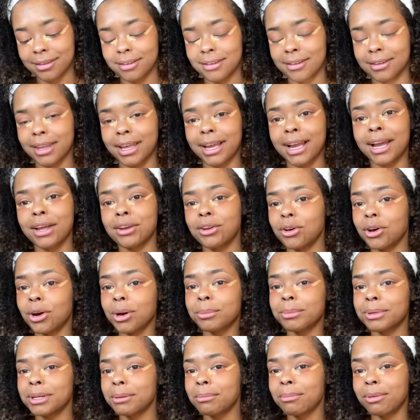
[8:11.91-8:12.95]
Like, I know I'm
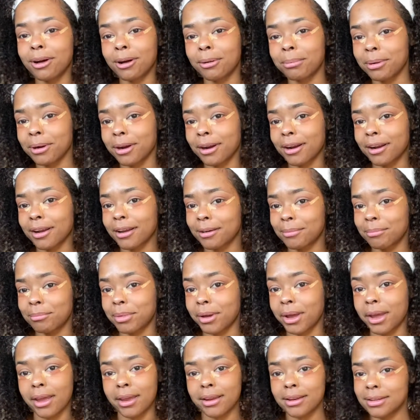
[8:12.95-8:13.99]
in the ballpark,
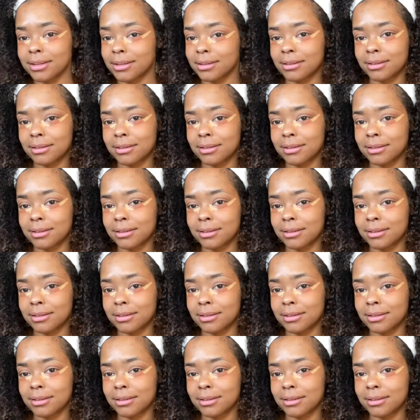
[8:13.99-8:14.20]
but